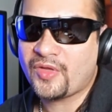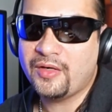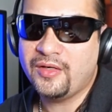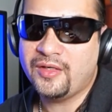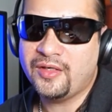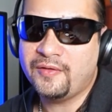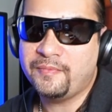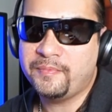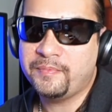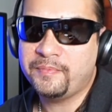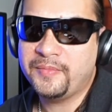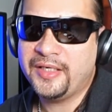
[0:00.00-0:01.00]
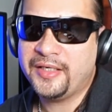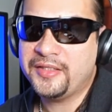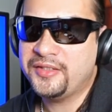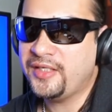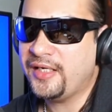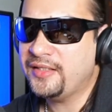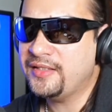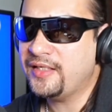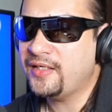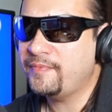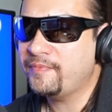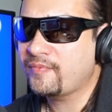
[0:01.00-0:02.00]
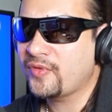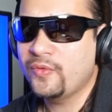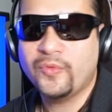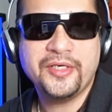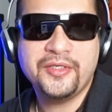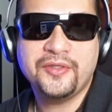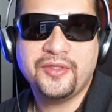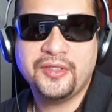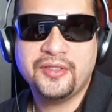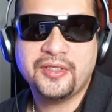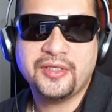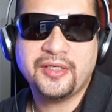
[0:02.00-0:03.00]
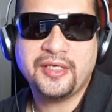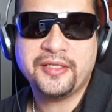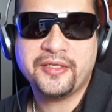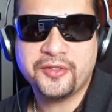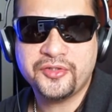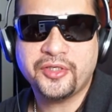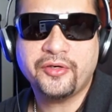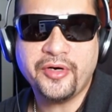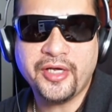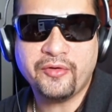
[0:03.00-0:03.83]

Like I said, why do you think the aliens are gray,